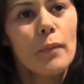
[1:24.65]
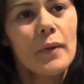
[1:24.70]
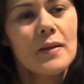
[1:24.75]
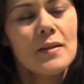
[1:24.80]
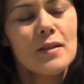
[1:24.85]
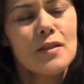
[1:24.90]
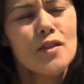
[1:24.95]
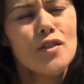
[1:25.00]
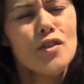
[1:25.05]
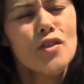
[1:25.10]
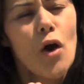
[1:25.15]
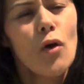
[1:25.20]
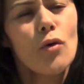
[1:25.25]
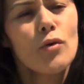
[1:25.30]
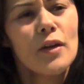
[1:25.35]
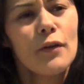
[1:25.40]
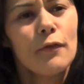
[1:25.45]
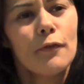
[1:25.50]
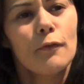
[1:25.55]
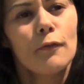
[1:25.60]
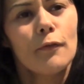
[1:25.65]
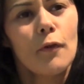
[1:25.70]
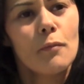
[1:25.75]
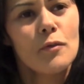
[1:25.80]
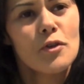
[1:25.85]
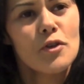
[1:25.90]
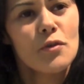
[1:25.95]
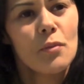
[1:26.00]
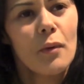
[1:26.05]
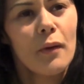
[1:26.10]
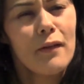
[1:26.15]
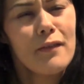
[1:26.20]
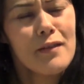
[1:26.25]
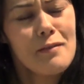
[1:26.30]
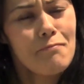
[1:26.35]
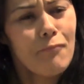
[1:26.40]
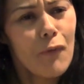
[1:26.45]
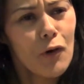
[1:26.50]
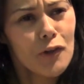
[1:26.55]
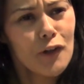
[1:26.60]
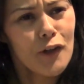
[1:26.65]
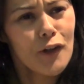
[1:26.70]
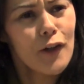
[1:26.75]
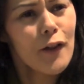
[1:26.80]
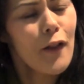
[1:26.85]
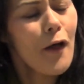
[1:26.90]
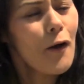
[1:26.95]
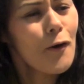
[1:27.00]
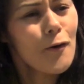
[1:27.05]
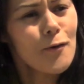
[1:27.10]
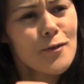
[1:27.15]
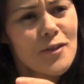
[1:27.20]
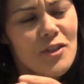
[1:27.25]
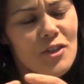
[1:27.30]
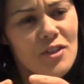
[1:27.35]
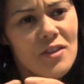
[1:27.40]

because it's so different from just wearing modern clothes.